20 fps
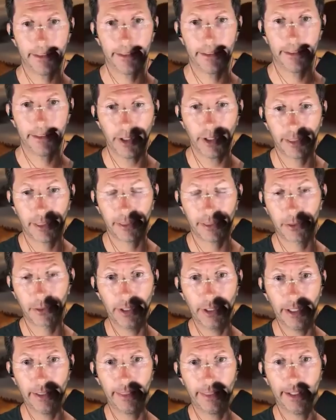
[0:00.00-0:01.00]
there's only
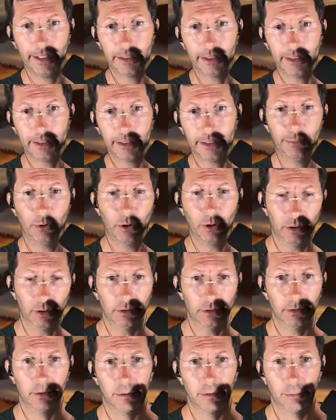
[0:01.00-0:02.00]
three things
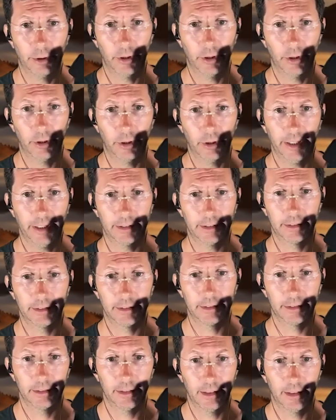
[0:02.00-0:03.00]
people really
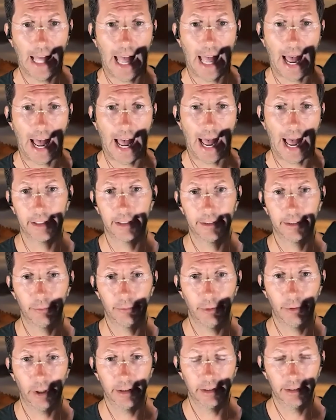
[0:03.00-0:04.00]
lack
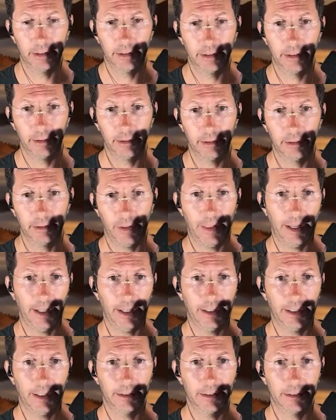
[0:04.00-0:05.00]
when when
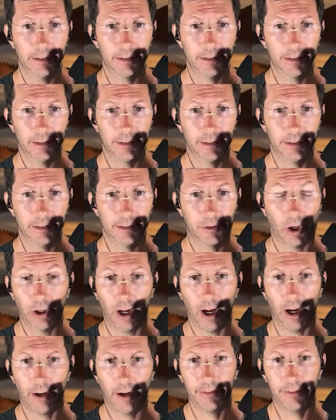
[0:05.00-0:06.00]
they start
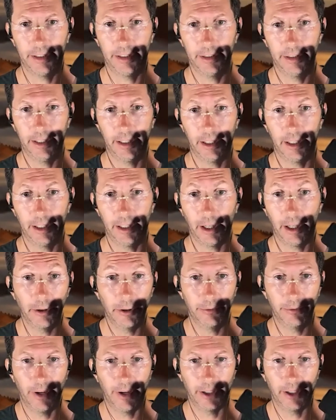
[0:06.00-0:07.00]
off in, in a, on a
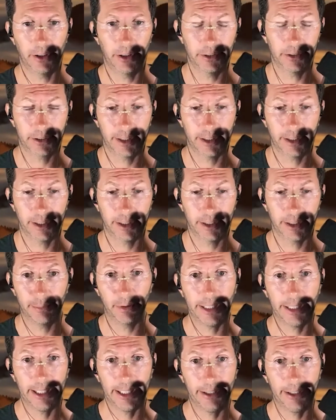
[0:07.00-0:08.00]
new venture. It's going to be
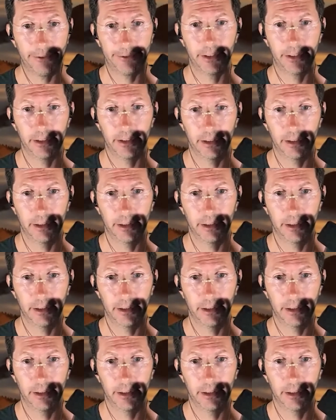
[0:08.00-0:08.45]
belief,